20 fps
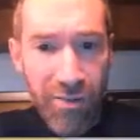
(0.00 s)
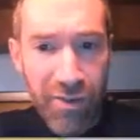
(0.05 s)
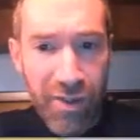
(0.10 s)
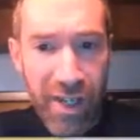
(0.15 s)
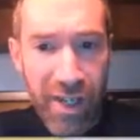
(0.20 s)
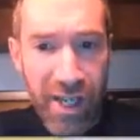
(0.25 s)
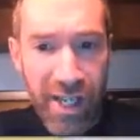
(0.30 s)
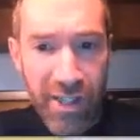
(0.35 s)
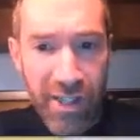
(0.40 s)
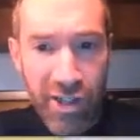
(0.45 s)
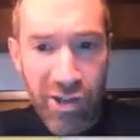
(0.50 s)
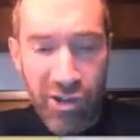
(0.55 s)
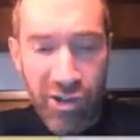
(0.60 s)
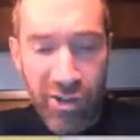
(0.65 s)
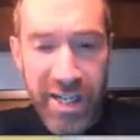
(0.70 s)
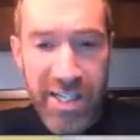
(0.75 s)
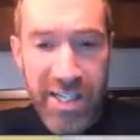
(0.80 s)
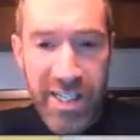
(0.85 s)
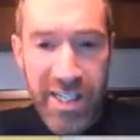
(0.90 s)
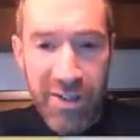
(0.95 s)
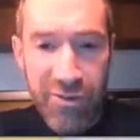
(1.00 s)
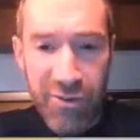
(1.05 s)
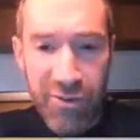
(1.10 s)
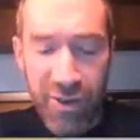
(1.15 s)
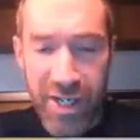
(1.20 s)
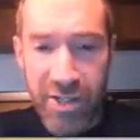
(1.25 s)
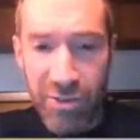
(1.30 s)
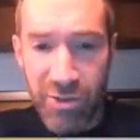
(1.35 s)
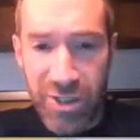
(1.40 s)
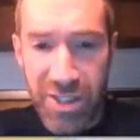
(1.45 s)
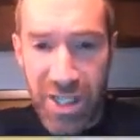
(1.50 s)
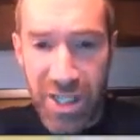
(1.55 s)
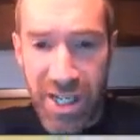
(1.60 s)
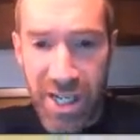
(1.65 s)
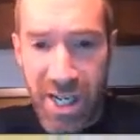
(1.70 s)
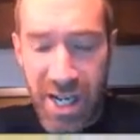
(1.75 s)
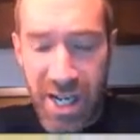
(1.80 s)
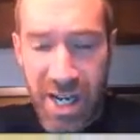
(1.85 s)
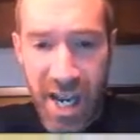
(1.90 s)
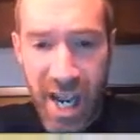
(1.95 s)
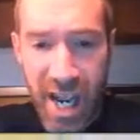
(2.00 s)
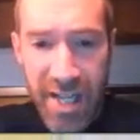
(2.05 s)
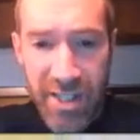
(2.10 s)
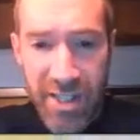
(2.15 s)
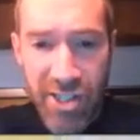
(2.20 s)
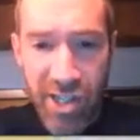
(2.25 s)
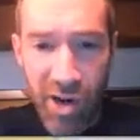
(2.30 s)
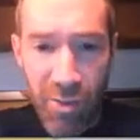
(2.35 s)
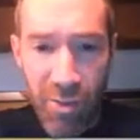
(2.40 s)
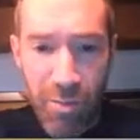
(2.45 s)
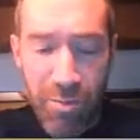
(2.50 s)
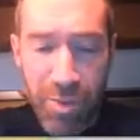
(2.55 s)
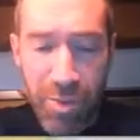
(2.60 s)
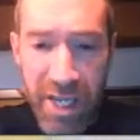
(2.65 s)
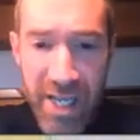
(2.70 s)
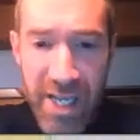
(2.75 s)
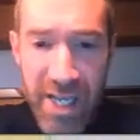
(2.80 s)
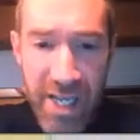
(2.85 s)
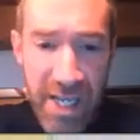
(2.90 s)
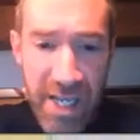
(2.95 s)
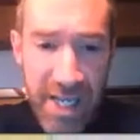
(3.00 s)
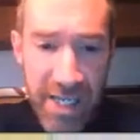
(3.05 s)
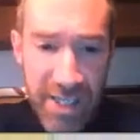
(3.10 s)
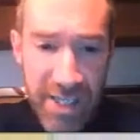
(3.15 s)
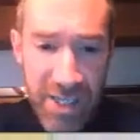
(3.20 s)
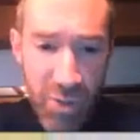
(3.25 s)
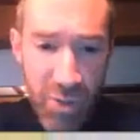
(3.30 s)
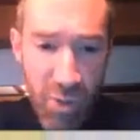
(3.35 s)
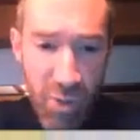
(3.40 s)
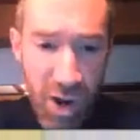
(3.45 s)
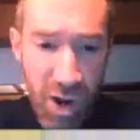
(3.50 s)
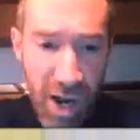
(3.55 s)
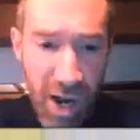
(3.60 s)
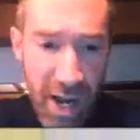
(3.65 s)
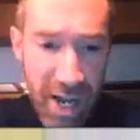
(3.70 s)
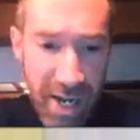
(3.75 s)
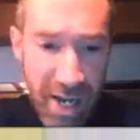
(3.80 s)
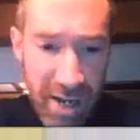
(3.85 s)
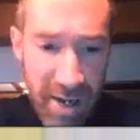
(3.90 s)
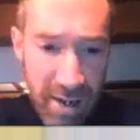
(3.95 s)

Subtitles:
increasing frequency, and so B is the one